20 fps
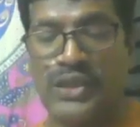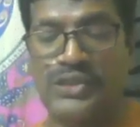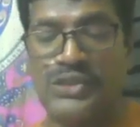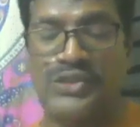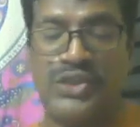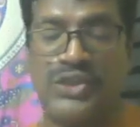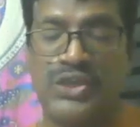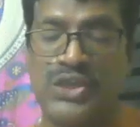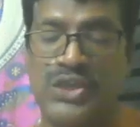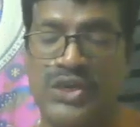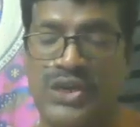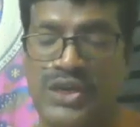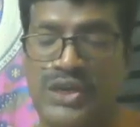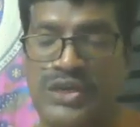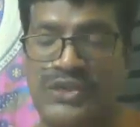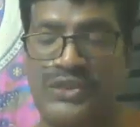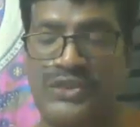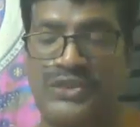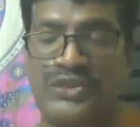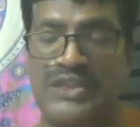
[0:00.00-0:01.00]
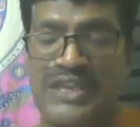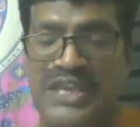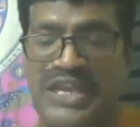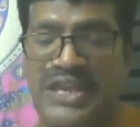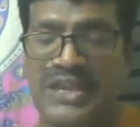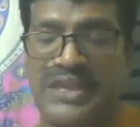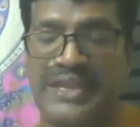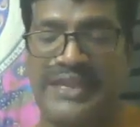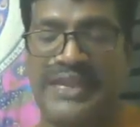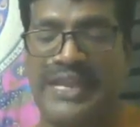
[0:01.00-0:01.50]
You,
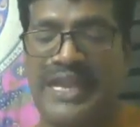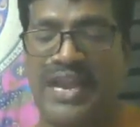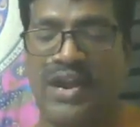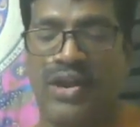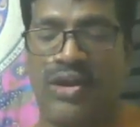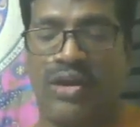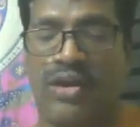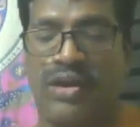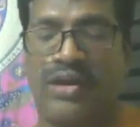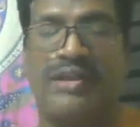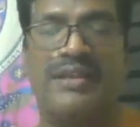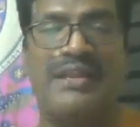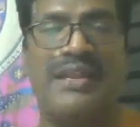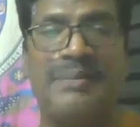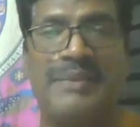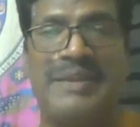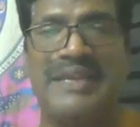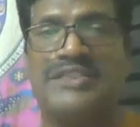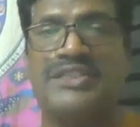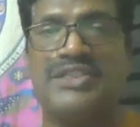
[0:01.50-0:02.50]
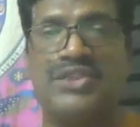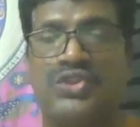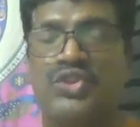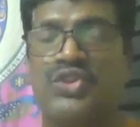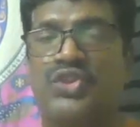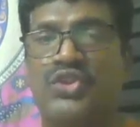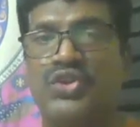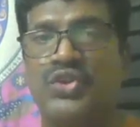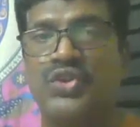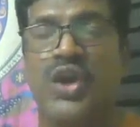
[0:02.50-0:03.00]
ye, ye are, he means
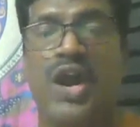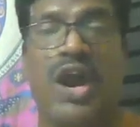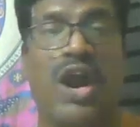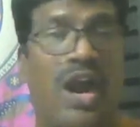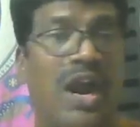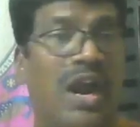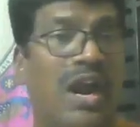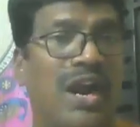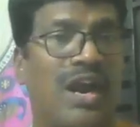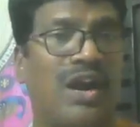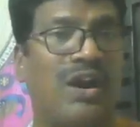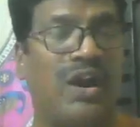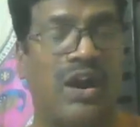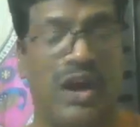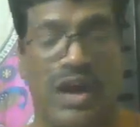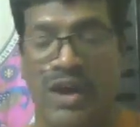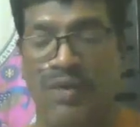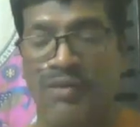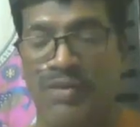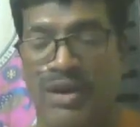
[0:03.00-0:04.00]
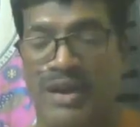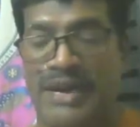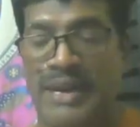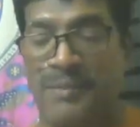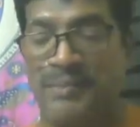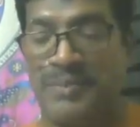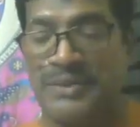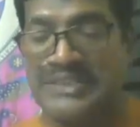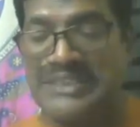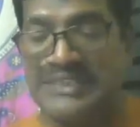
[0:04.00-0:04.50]
you are our
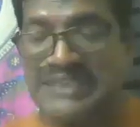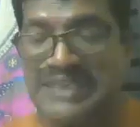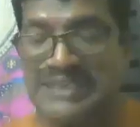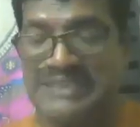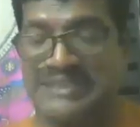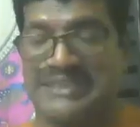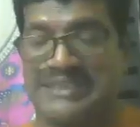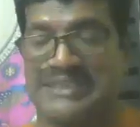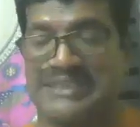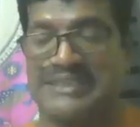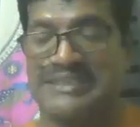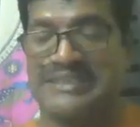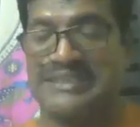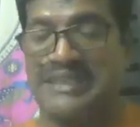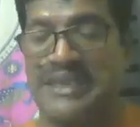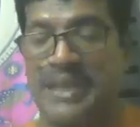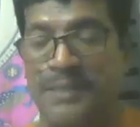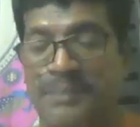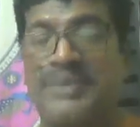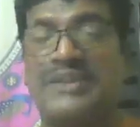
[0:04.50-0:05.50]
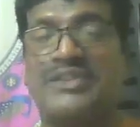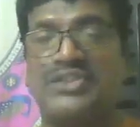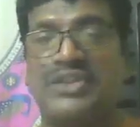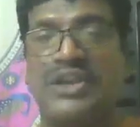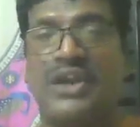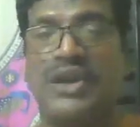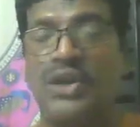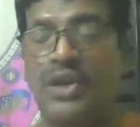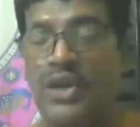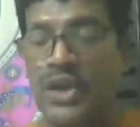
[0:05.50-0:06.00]
epistles,
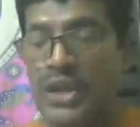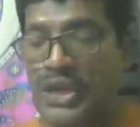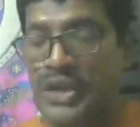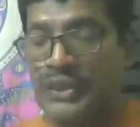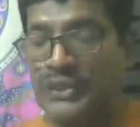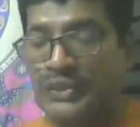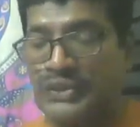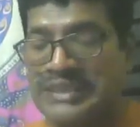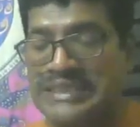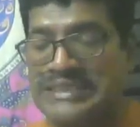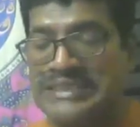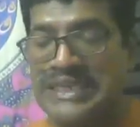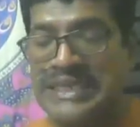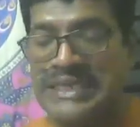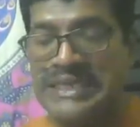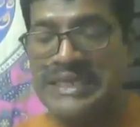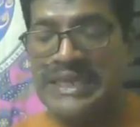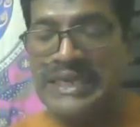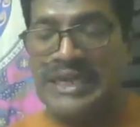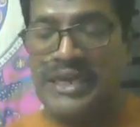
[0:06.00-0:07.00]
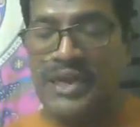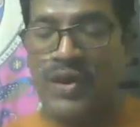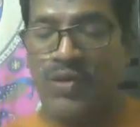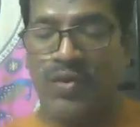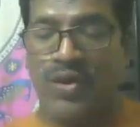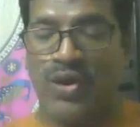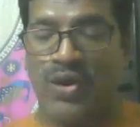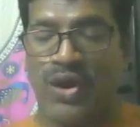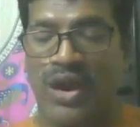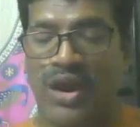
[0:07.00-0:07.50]
epistle written in
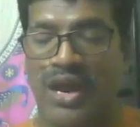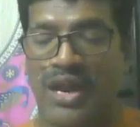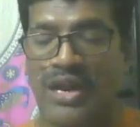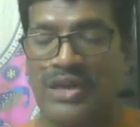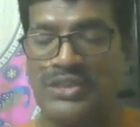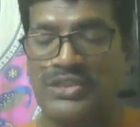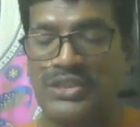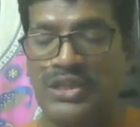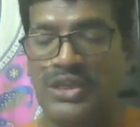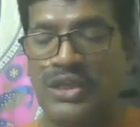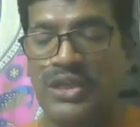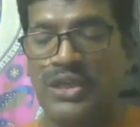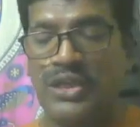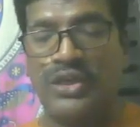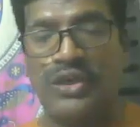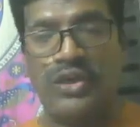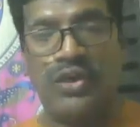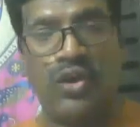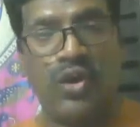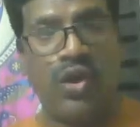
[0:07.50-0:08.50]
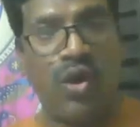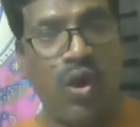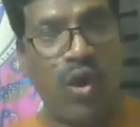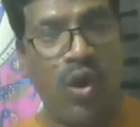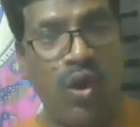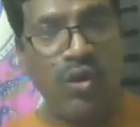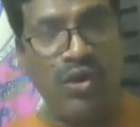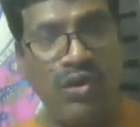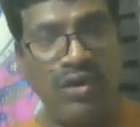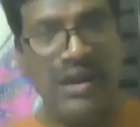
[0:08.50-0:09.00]
our hearts,
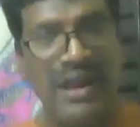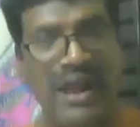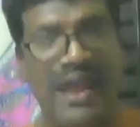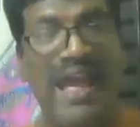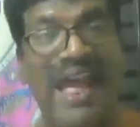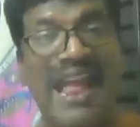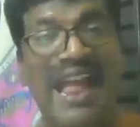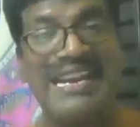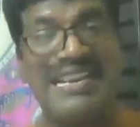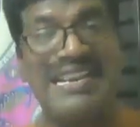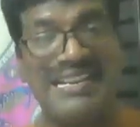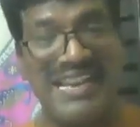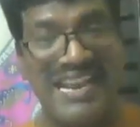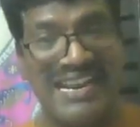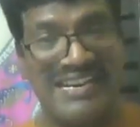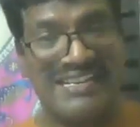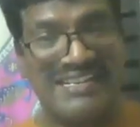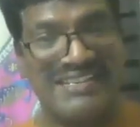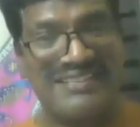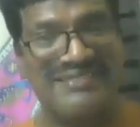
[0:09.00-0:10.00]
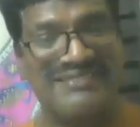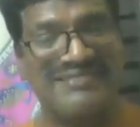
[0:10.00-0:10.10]
known and read.